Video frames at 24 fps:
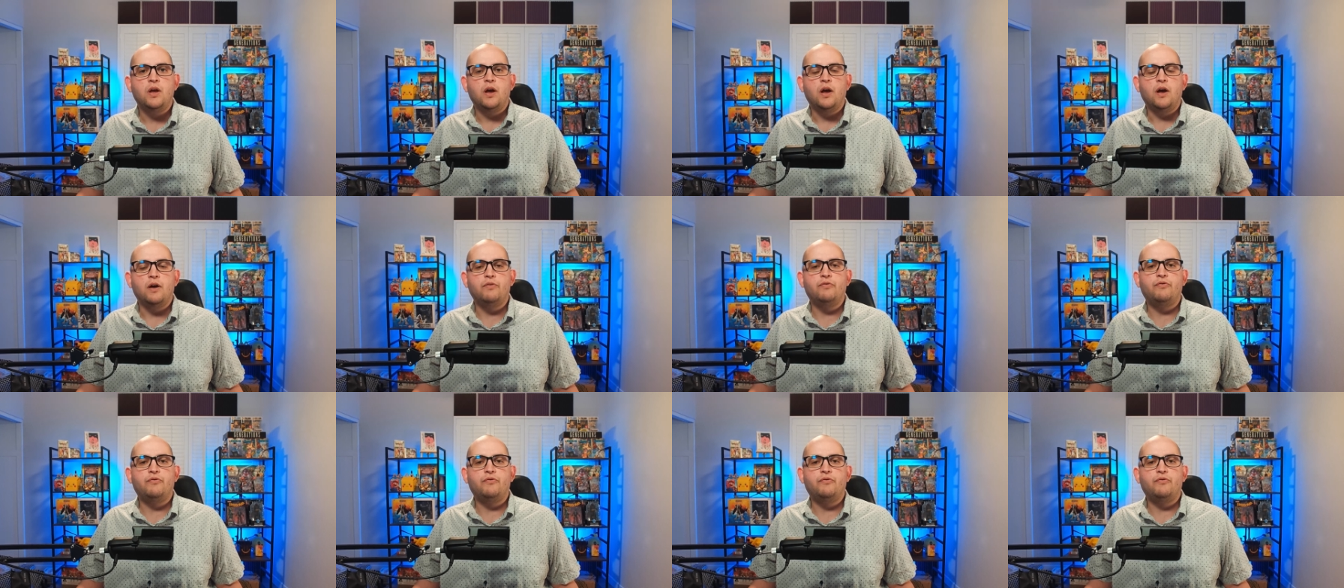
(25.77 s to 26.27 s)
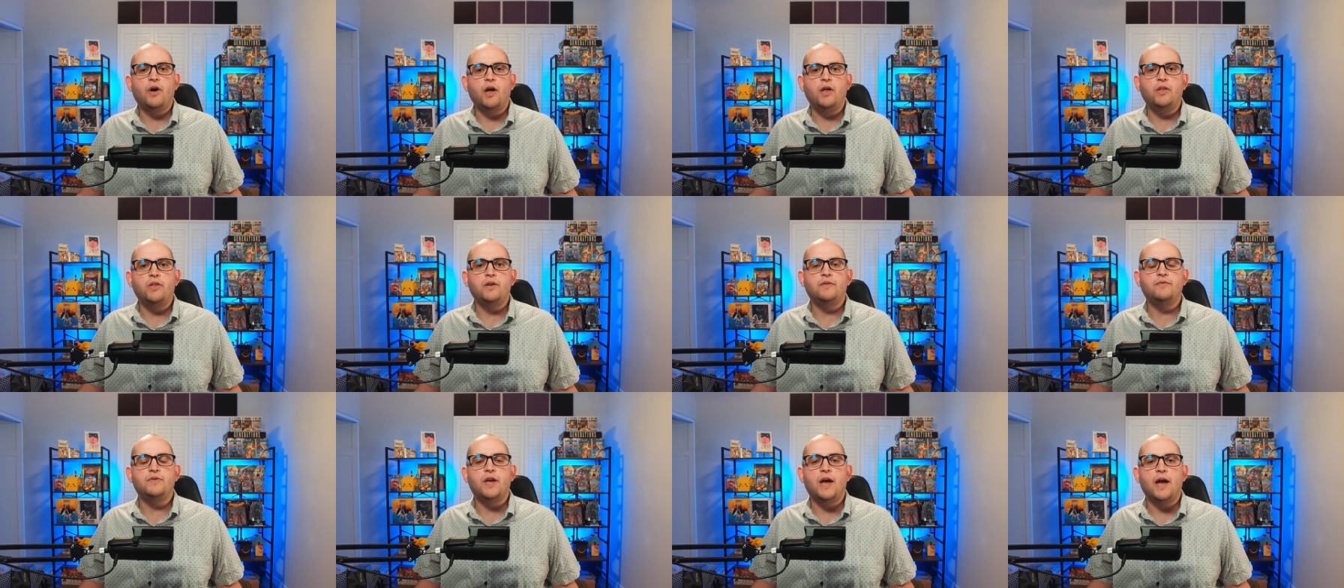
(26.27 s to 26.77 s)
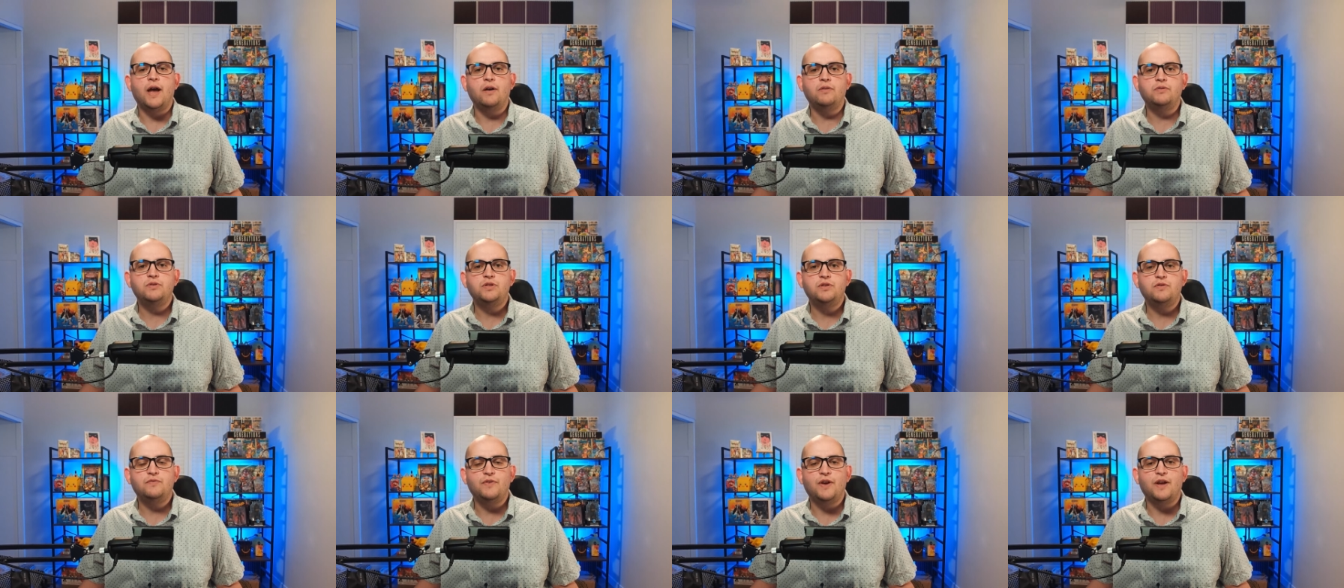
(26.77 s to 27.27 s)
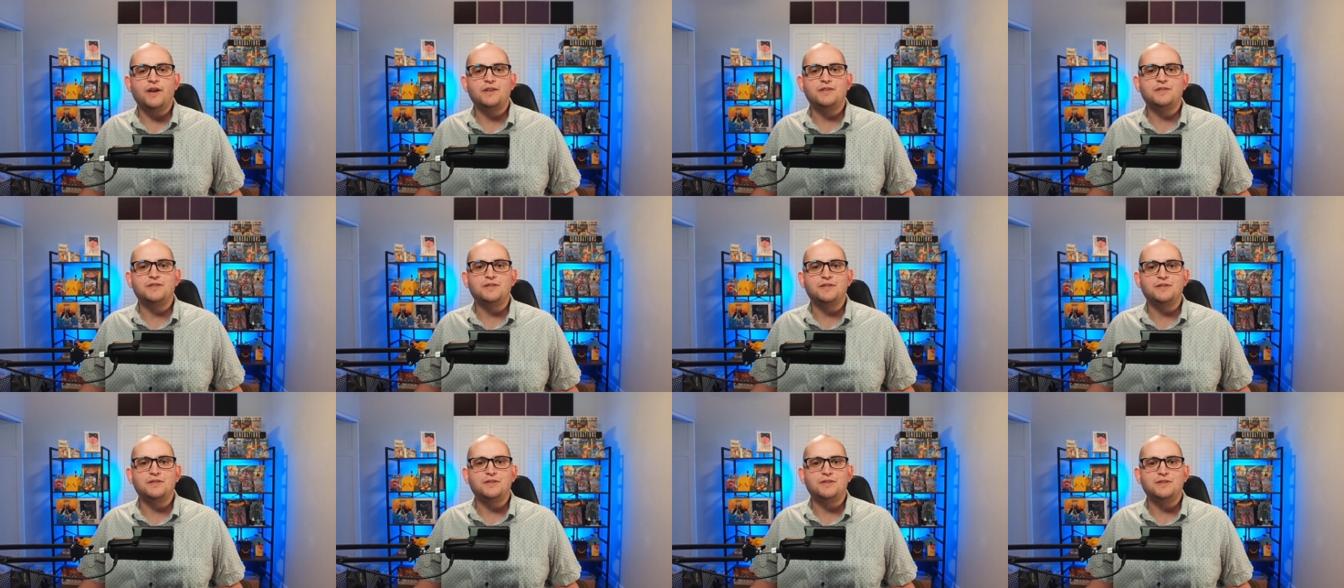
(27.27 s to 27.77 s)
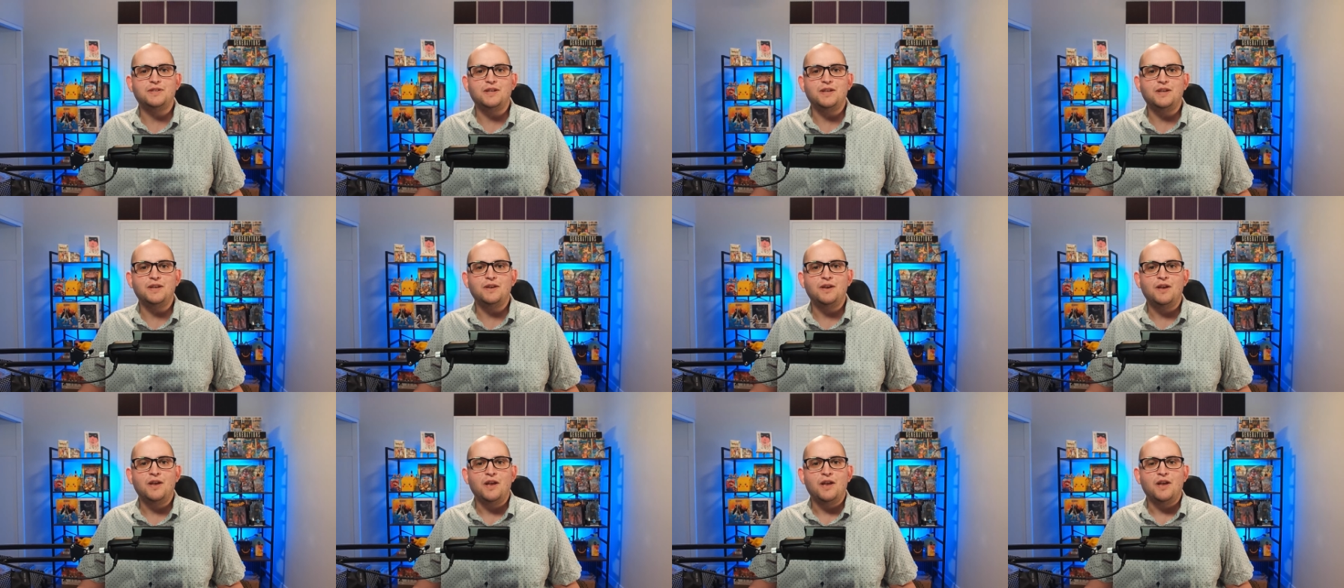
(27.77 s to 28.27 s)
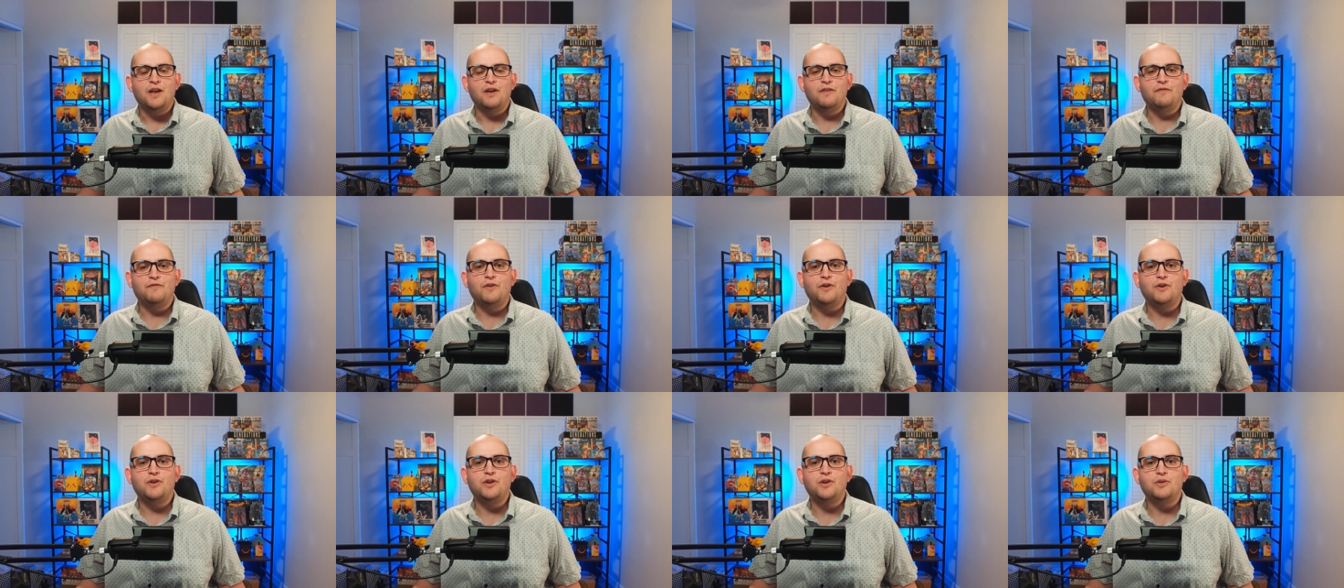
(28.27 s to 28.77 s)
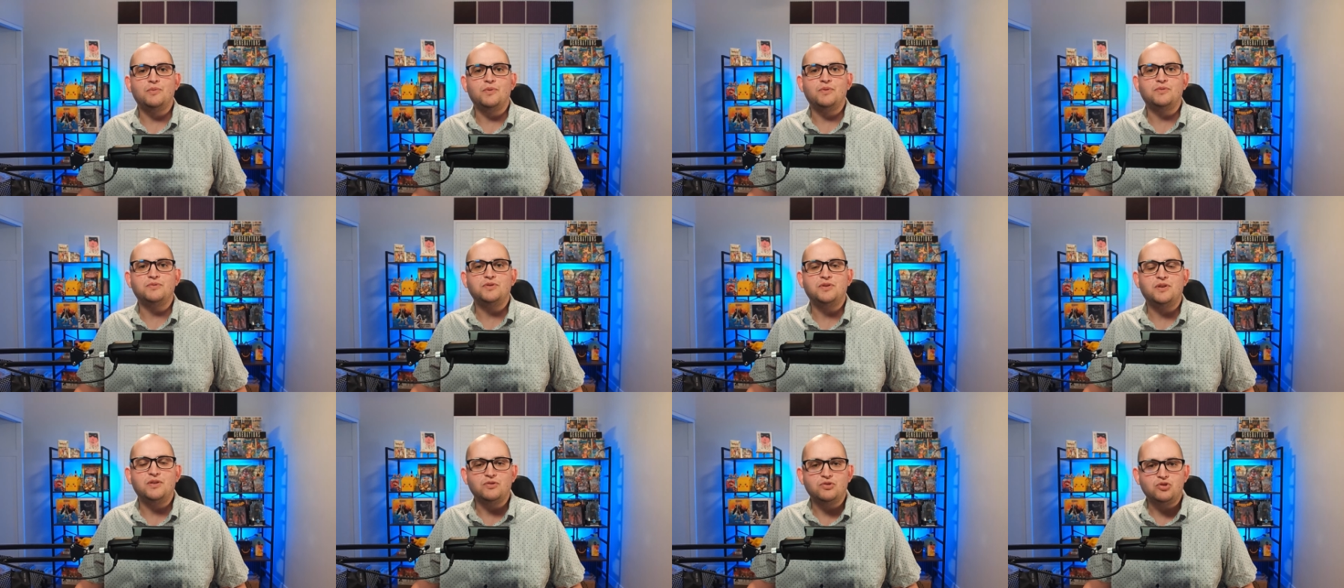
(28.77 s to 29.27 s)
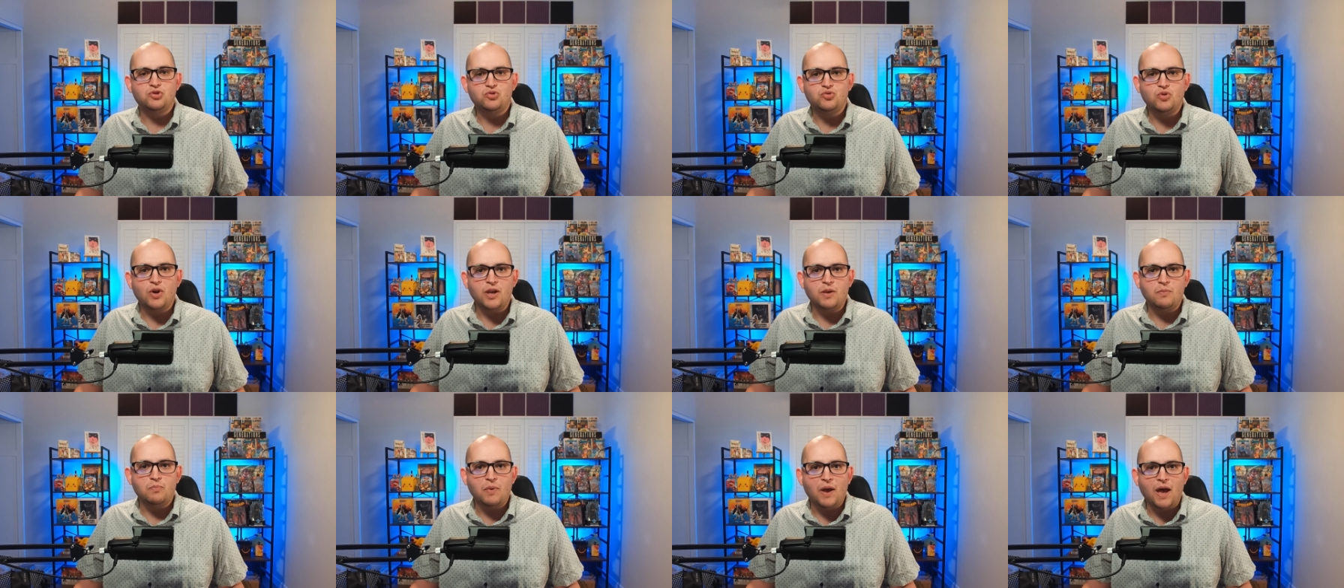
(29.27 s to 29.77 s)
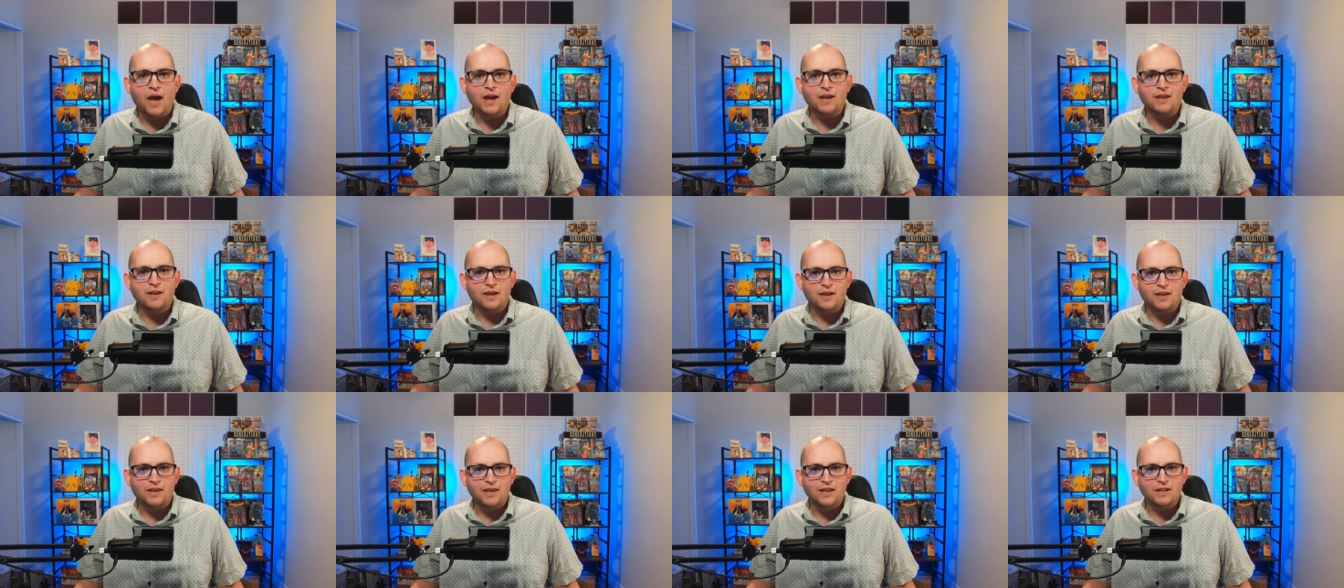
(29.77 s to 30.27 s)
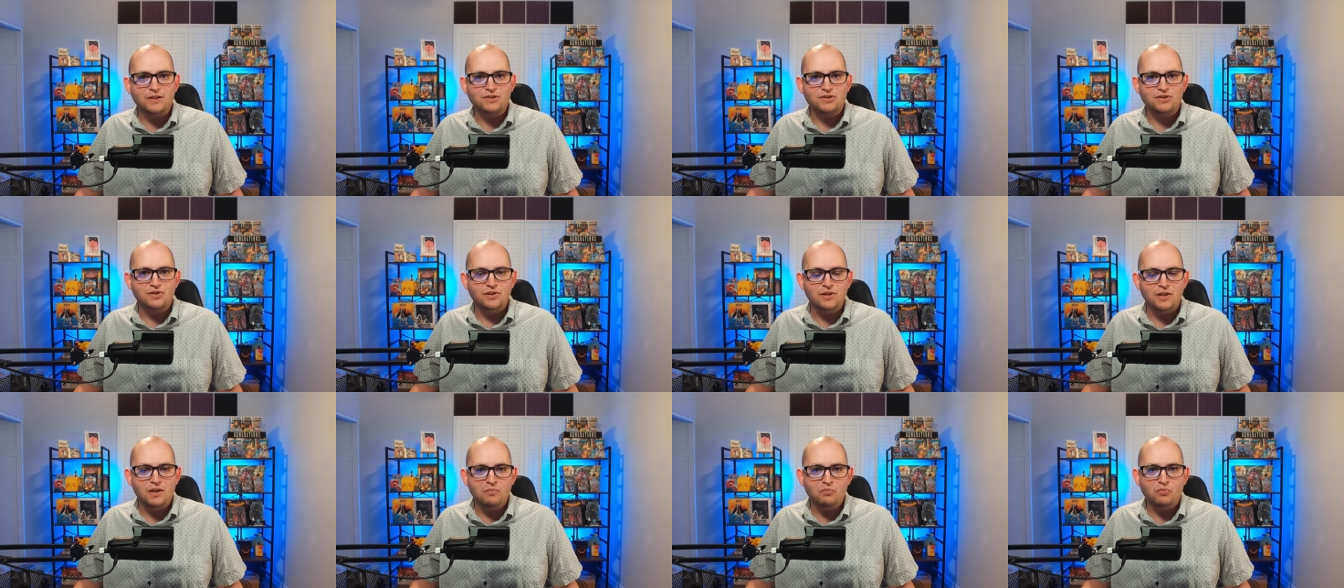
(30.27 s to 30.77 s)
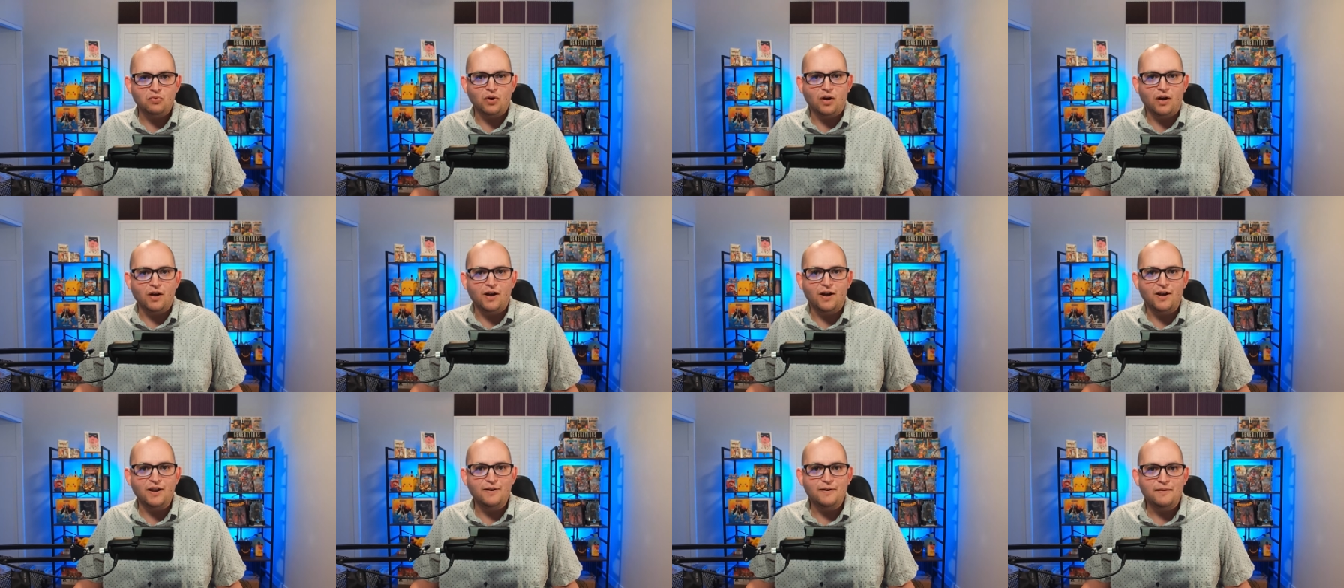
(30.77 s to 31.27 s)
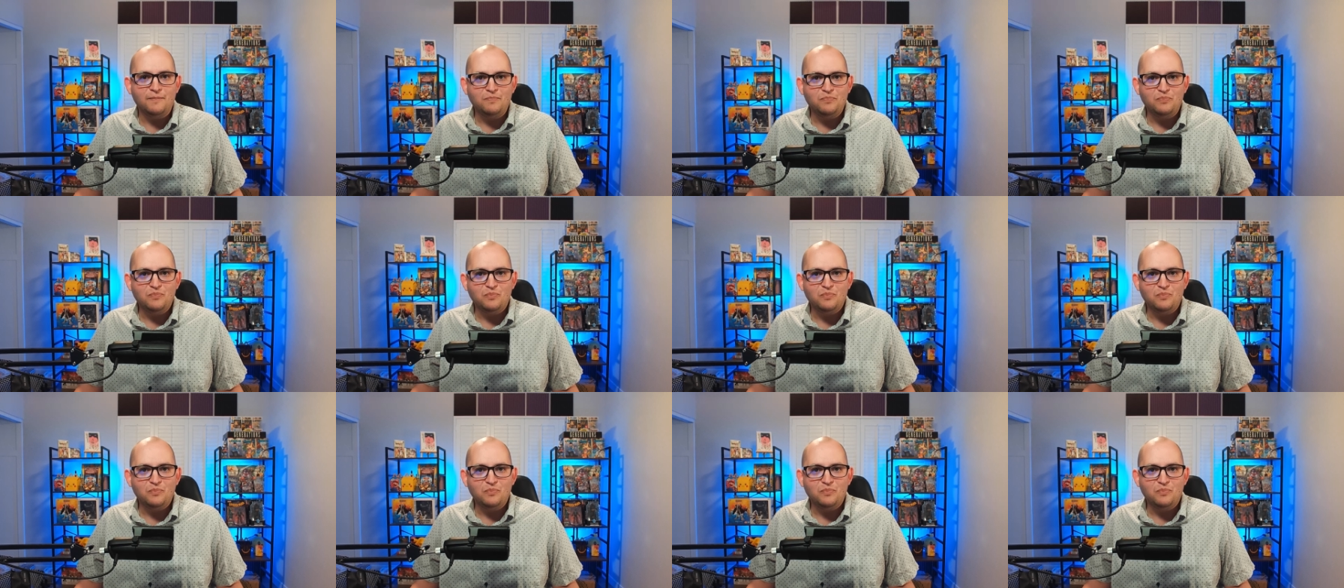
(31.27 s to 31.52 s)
of Fall of the House of X to see if our heroes can strike back against Nimrod.